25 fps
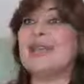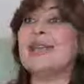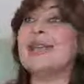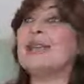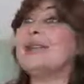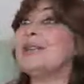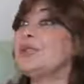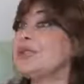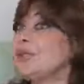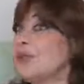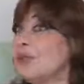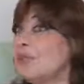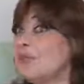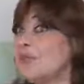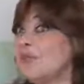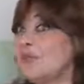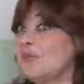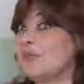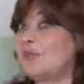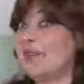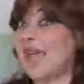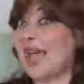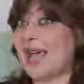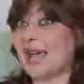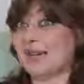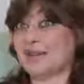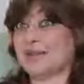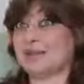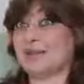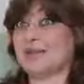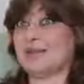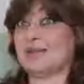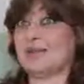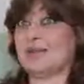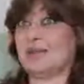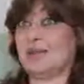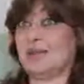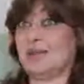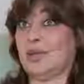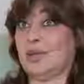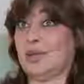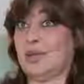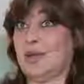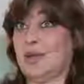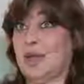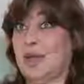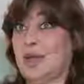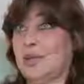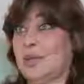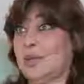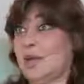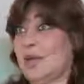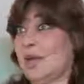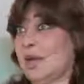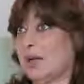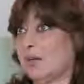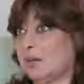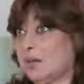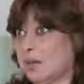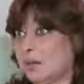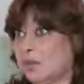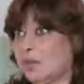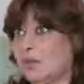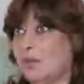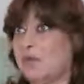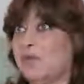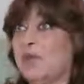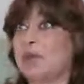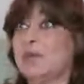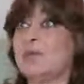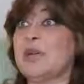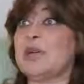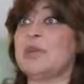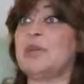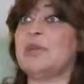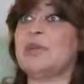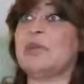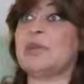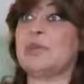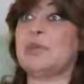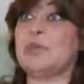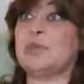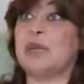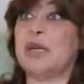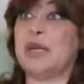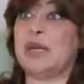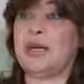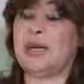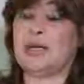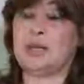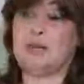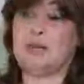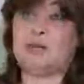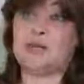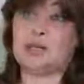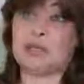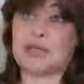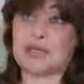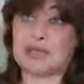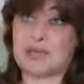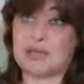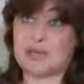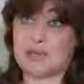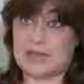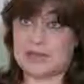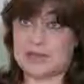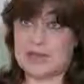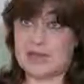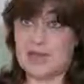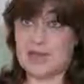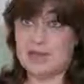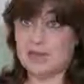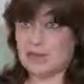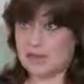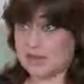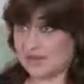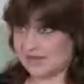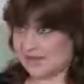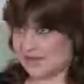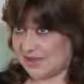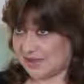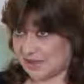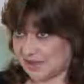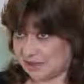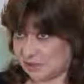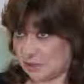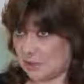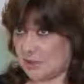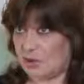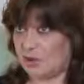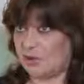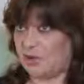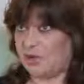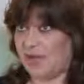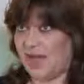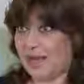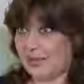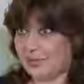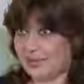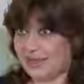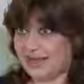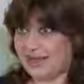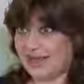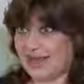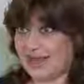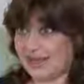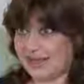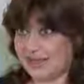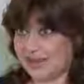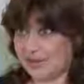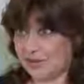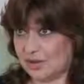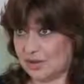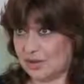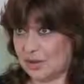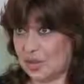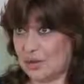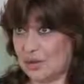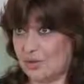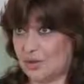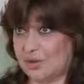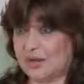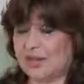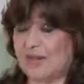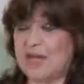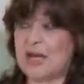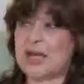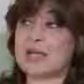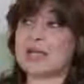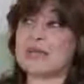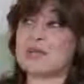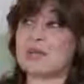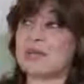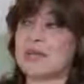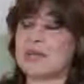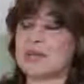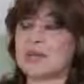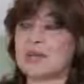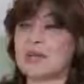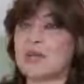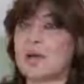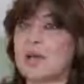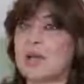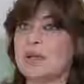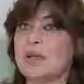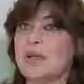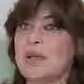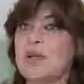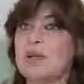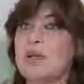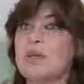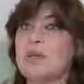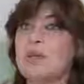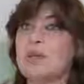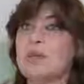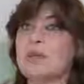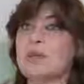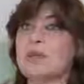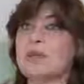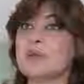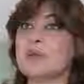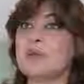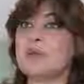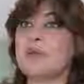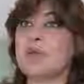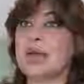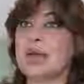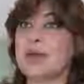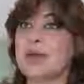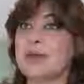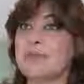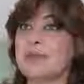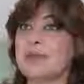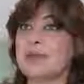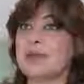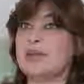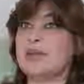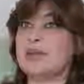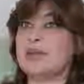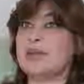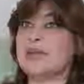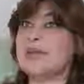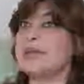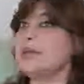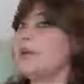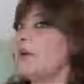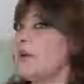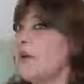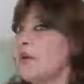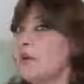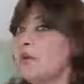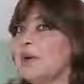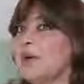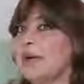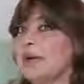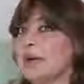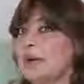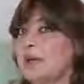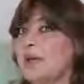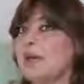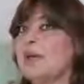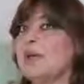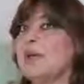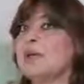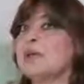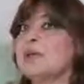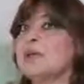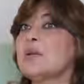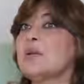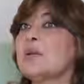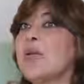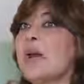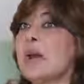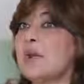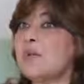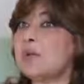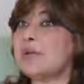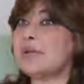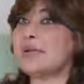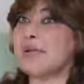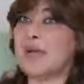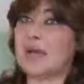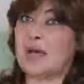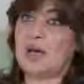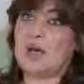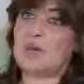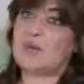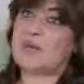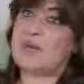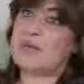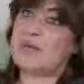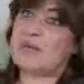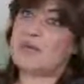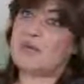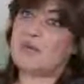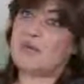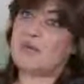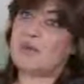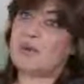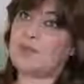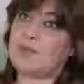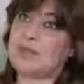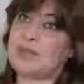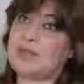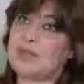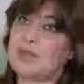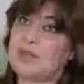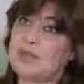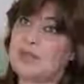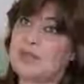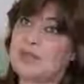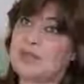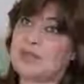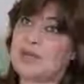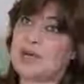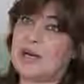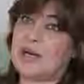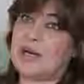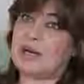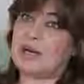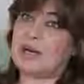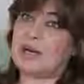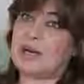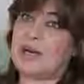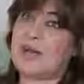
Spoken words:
In terms of tax, like women were very much discriminated because because of the so-called family tax, with the husband and so on, because of economic reasons. So anyway, so that was how the feminist movement started.